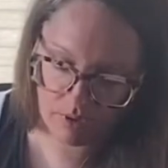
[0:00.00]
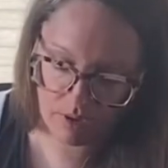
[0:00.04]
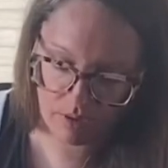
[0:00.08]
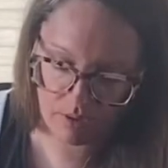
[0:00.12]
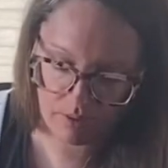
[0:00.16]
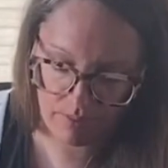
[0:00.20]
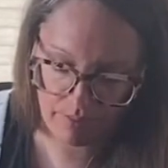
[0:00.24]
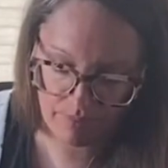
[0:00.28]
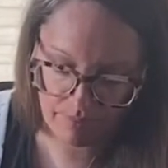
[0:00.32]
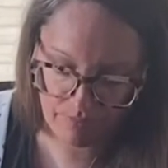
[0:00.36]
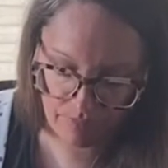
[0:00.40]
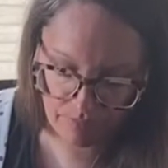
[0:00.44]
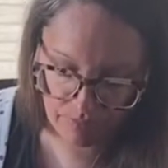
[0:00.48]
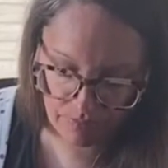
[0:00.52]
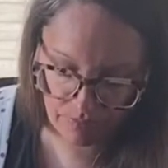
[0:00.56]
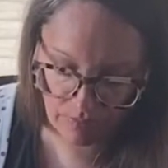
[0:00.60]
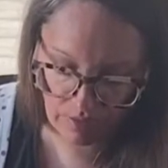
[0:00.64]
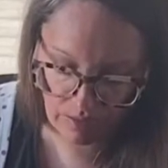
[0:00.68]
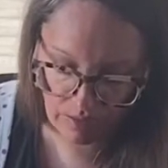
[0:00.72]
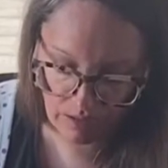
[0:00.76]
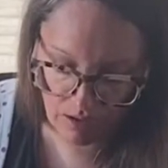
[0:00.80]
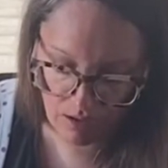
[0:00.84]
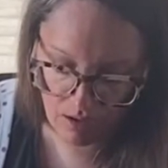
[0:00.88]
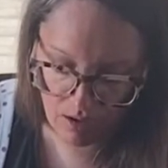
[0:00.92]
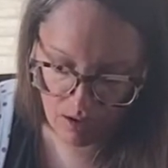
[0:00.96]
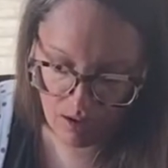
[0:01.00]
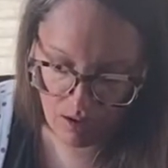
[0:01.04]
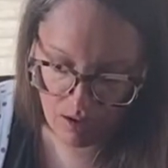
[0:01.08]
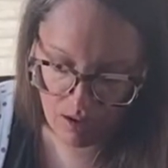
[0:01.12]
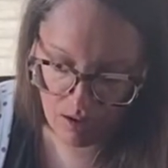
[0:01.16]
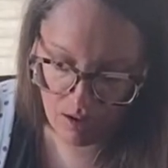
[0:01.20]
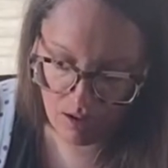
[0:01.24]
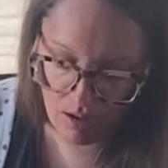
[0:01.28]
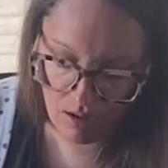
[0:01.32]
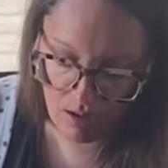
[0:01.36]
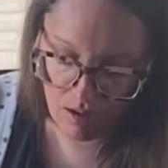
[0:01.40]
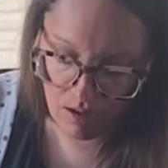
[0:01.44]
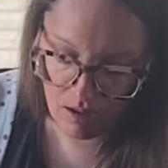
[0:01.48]
too.
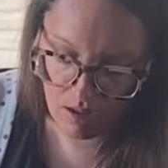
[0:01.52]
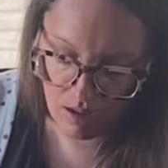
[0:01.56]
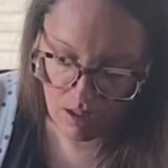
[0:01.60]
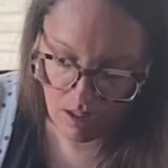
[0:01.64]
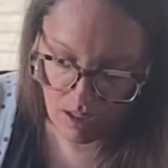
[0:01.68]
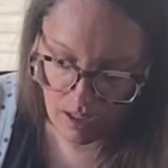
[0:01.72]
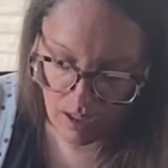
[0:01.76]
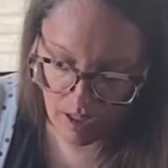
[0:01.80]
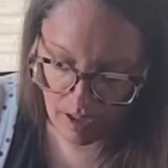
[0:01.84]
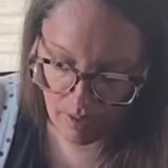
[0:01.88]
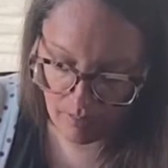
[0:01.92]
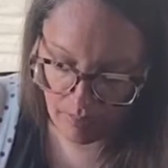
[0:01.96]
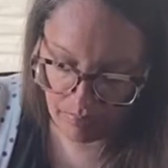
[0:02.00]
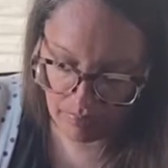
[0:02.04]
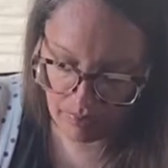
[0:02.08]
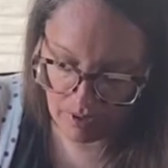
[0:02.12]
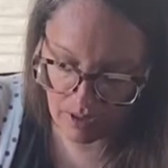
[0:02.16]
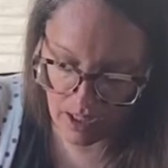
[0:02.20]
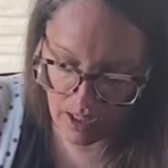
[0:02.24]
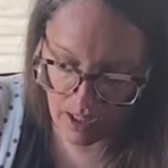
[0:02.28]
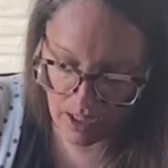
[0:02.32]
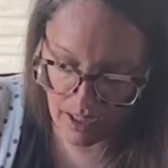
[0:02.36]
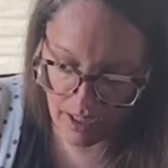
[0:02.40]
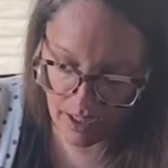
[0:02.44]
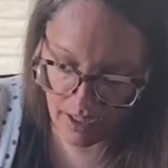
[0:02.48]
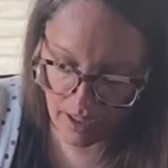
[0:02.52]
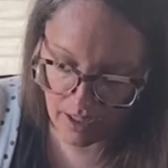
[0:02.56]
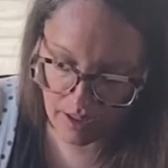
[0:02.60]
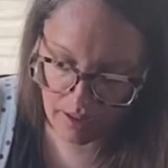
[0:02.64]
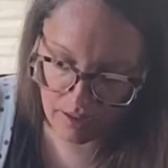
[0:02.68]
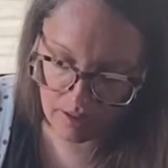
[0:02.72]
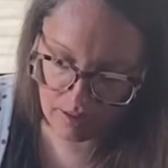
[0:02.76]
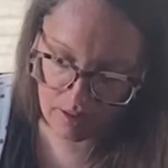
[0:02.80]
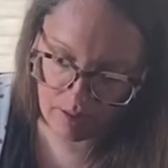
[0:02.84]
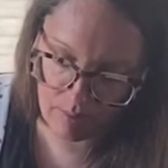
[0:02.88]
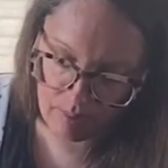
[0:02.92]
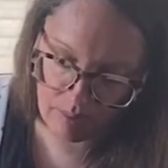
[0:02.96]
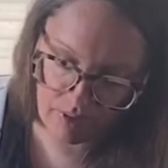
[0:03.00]
And
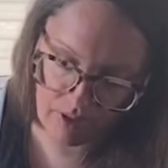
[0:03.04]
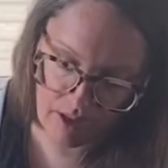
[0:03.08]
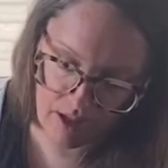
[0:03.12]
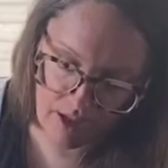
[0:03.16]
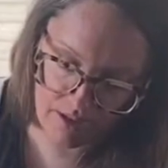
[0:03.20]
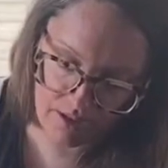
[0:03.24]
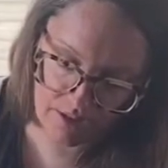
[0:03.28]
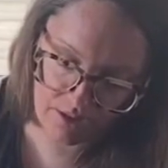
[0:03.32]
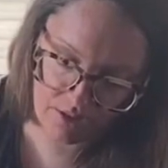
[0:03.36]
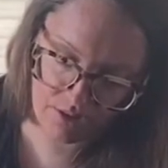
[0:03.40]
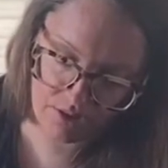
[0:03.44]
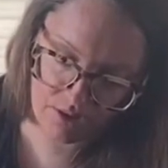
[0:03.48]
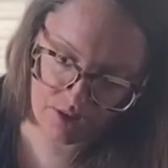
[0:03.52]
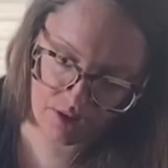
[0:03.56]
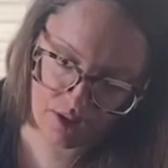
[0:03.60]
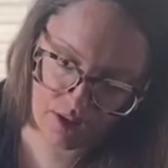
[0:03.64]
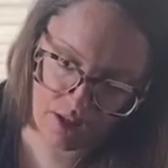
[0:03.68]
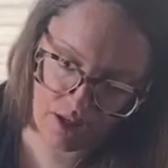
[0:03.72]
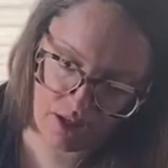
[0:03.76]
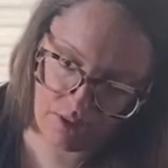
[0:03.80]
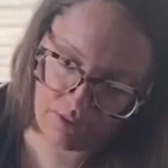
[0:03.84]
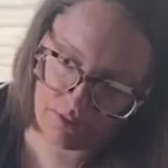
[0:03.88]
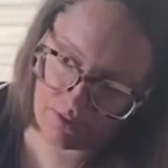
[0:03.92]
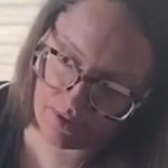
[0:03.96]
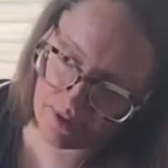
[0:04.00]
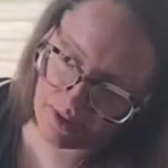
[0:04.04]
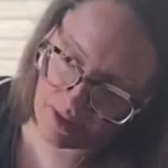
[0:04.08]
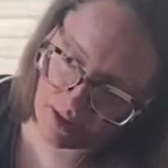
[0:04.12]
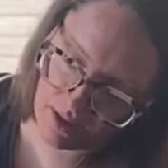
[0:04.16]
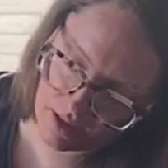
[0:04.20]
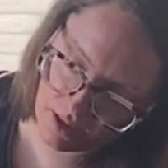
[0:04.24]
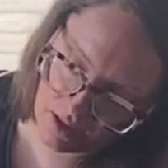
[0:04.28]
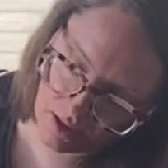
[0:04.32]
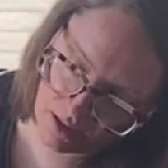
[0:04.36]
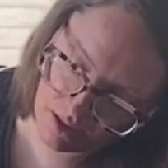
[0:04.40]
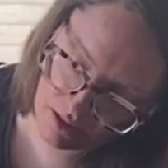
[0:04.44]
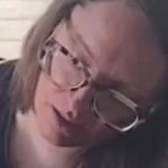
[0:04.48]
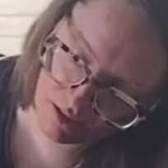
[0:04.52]
apply the plaster to the
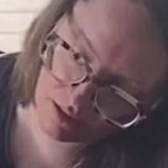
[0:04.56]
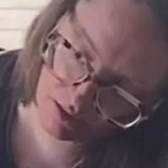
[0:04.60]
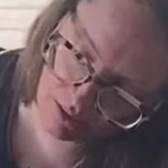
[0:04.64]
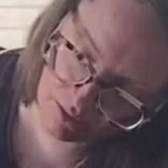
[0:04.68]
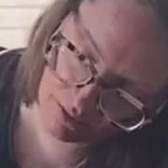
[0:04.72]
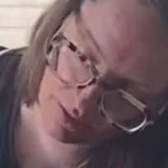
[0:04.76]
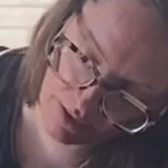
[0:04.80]
outside. And on